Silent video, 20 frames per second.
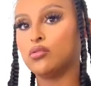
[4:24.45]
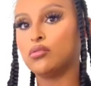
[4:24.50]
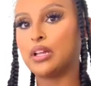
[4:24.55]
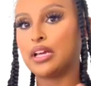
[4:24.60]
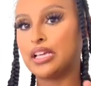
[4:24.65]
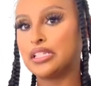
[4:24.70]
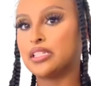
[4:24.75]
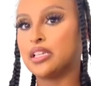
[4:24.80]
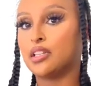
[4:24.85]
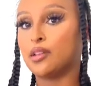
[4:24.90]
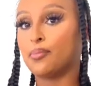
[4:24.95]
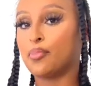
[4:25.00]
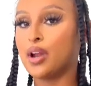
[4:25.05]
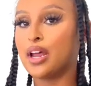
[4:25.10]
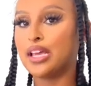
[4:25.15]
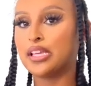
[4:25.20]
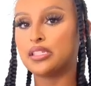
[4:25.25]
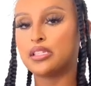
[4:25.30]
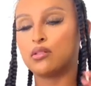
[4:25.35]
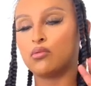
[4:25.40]
like I said, the
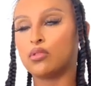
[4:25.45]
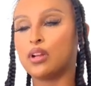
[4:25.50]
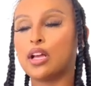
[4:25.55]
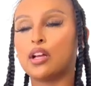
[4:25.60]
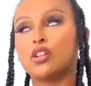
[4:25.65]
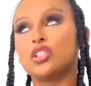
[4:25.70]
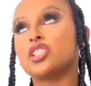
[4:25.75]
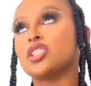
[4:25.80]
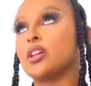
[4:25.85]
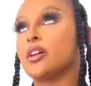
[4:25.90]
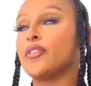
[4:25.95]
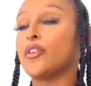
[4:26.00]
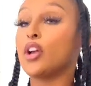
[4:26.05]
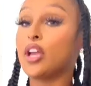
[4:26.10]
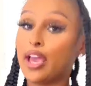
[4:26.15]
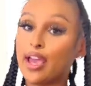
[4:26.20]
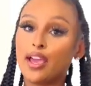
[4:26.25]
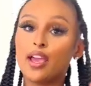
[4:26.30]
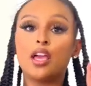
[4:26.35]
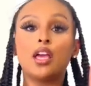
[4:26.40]
price and all that good stuff, okay?